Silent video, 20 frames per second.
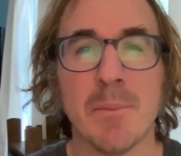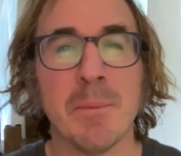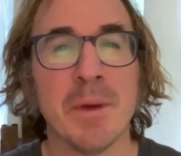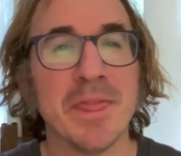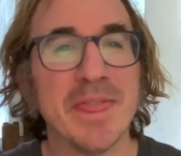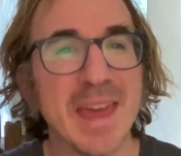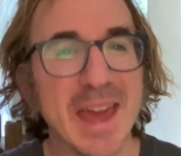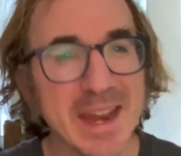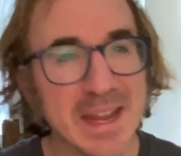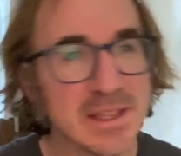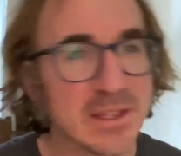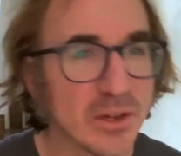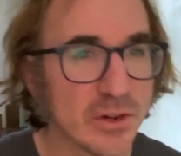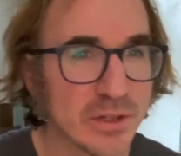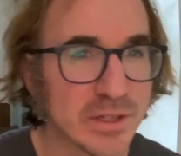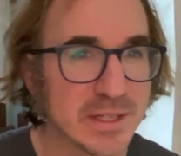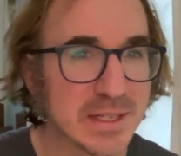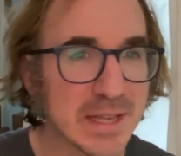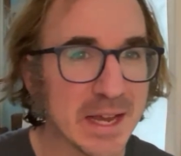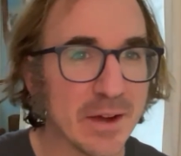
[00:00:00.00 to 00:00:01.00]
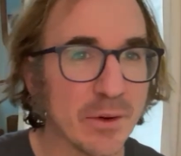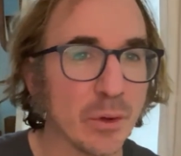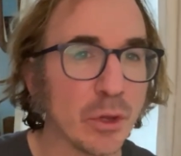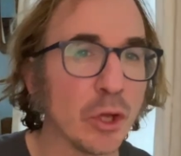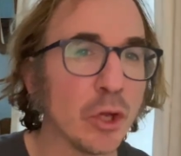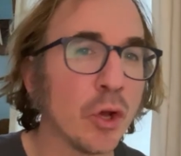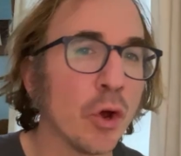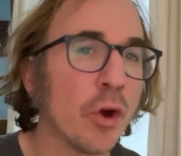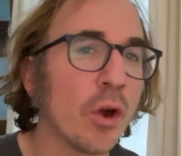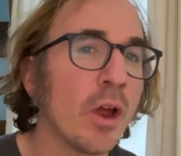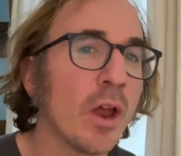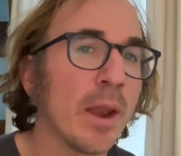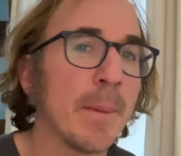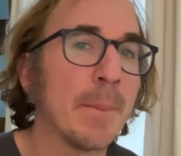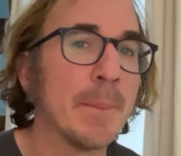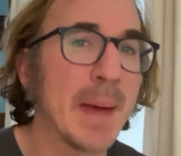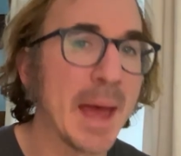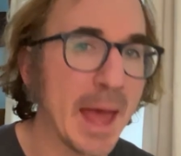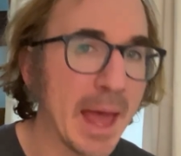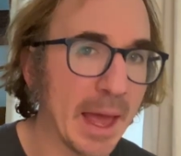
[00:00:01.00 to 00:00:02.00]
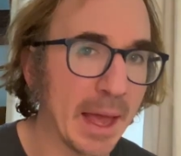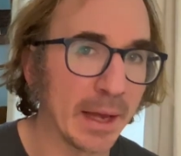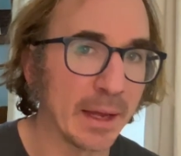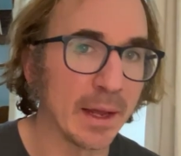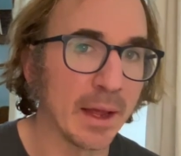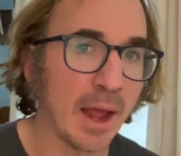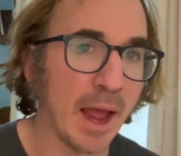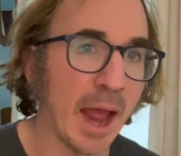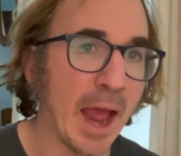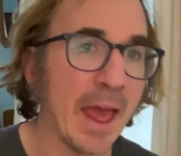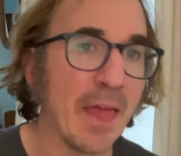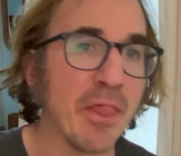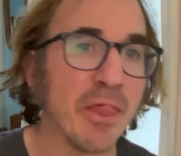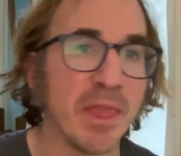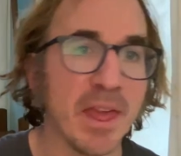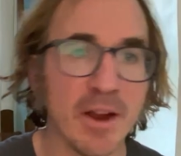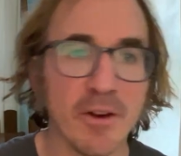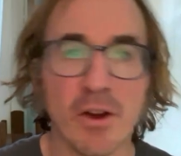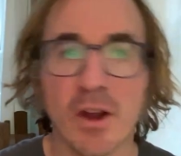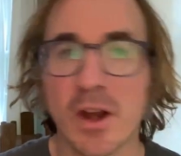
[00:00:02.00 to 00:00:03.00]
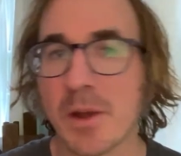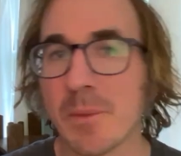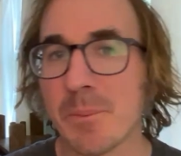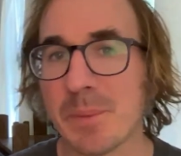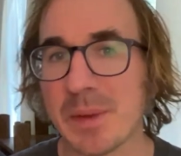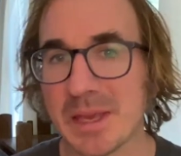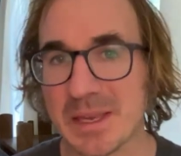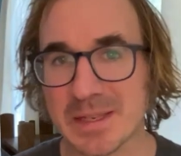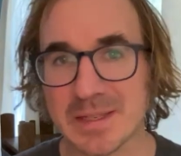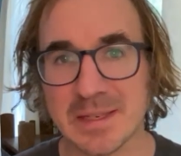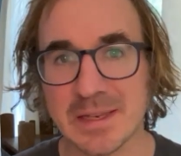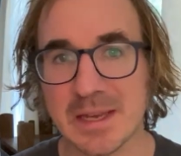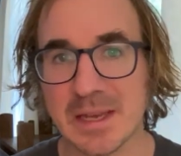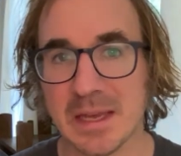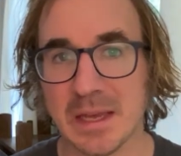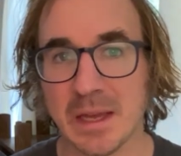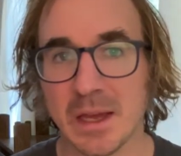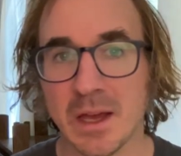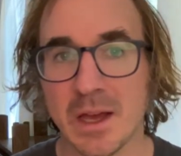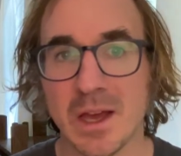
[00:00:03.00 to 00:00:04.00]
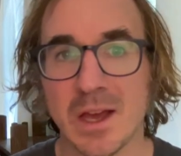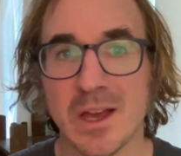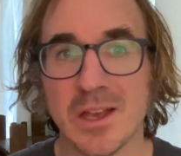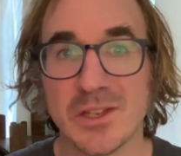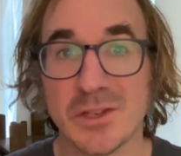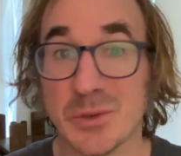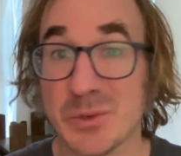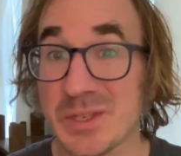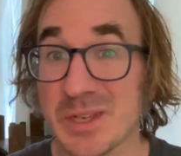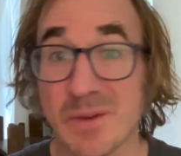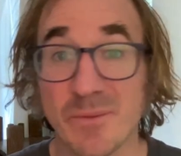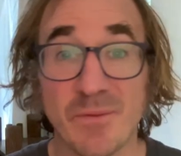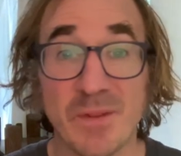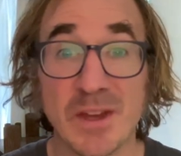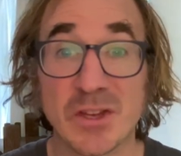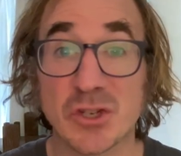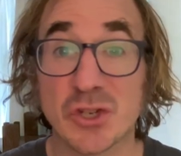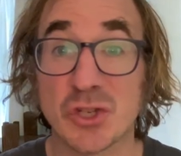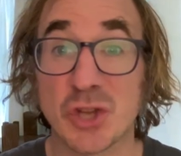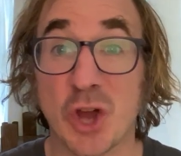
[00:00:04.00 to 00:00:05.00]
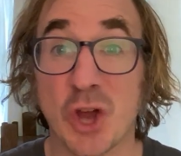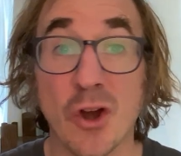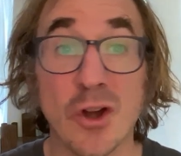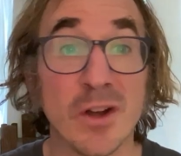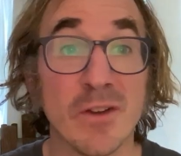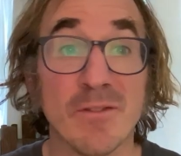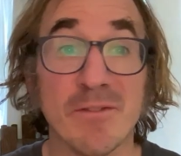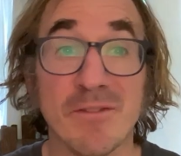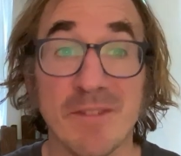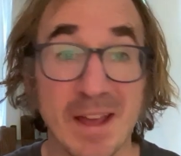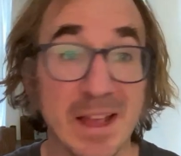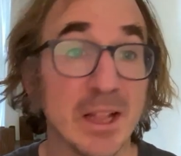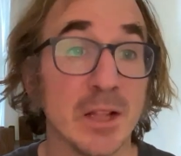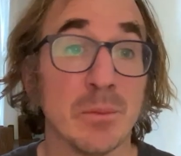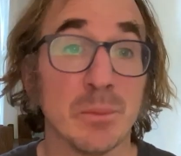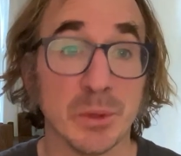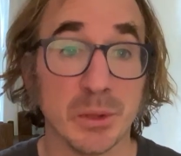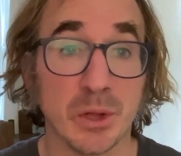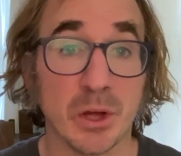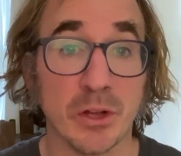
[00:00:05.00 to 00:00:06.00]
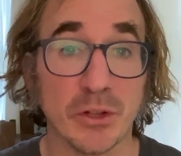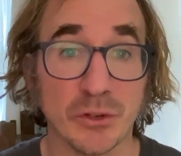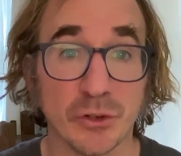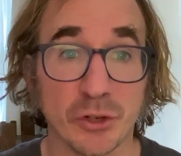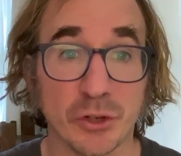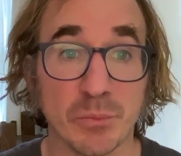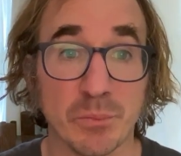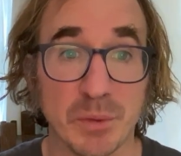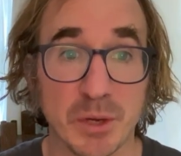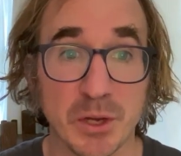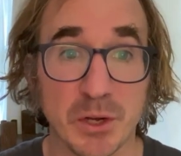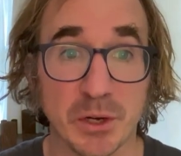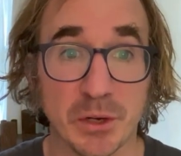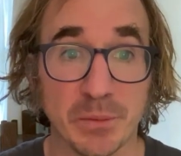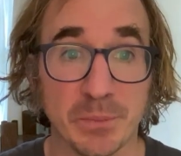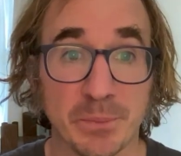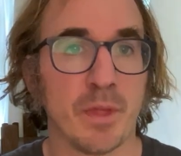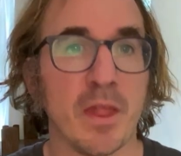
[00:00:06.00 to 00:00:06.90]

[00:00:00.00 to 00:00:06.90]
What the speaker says: But then it turns out you're on a Mac and they're on a PC, so some features aren't available on your computer.